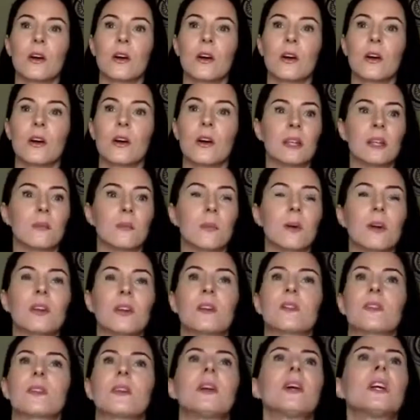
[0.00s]
can go out and where
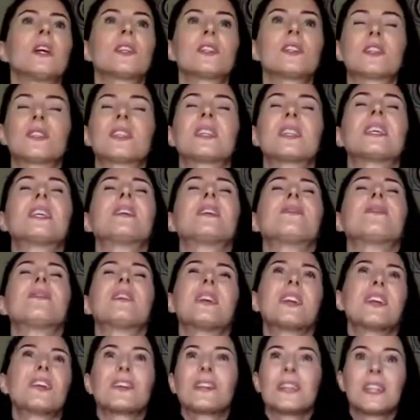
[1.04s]
you're just
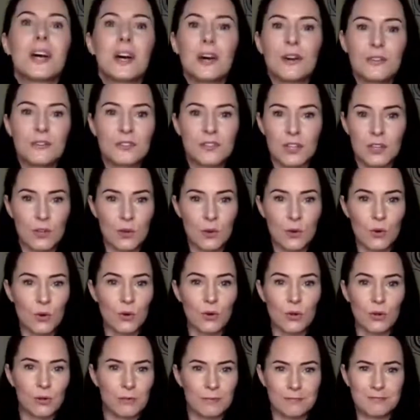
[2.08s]
giving your love to the
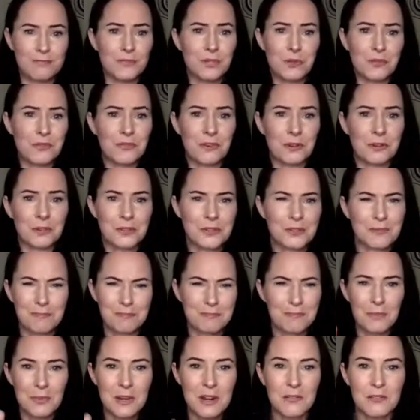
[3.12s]
whole universe,
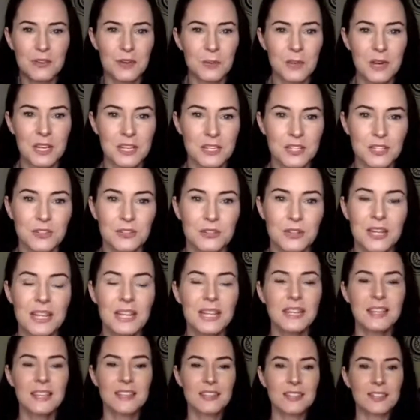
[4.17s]
whatever you want to do.
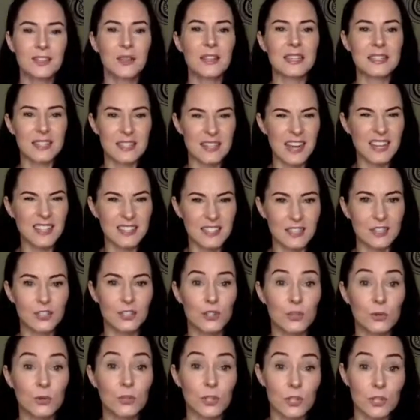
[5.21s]
So that's a nice little
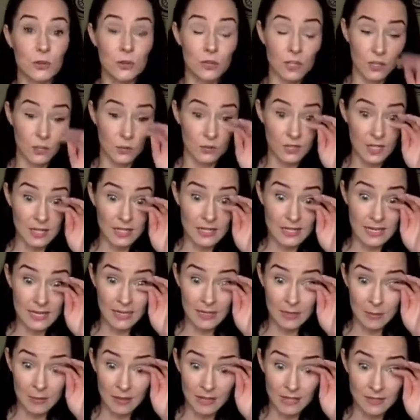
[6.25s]
tool that you can use on a
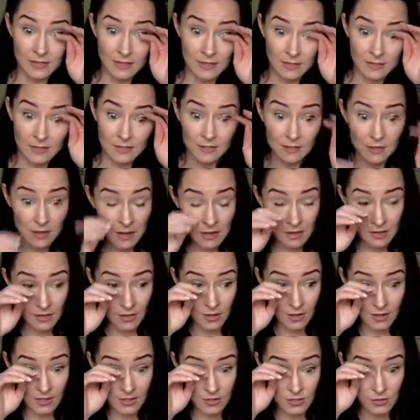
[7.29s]
daily basis.
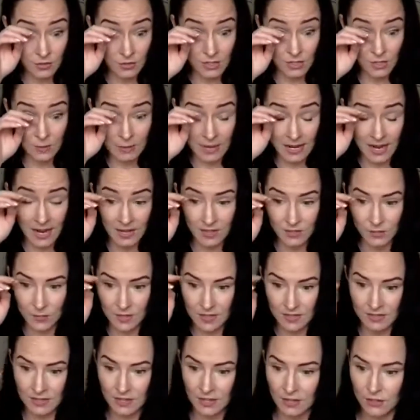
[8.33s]
Sorry, they scrunch my eyes
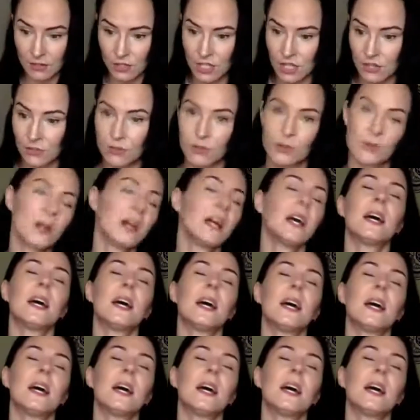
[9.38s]
when they send energy through.